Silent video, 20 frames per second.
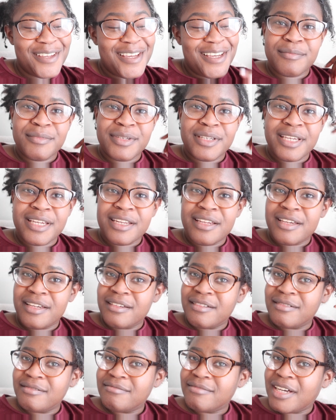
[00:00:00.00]
I'm
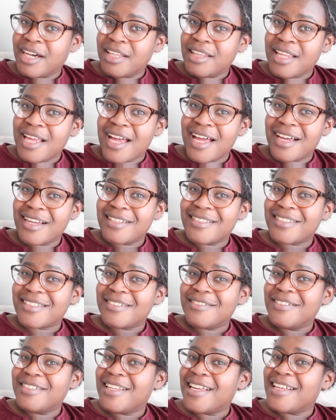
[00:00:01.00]
getting unlocked
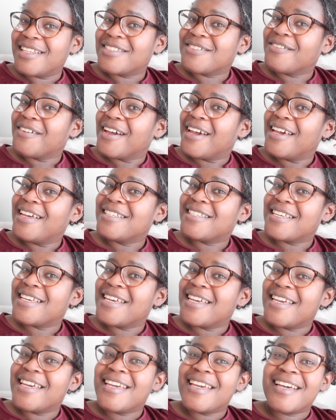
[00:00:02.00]
and that's
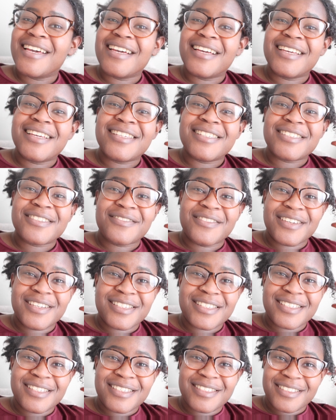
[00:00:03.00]
crazy. It's
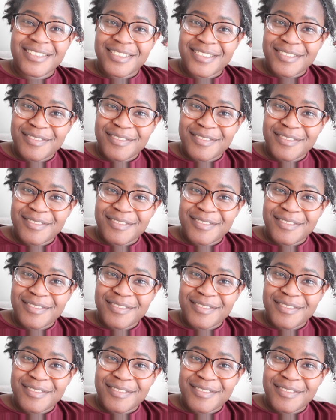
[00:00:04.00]
crazy.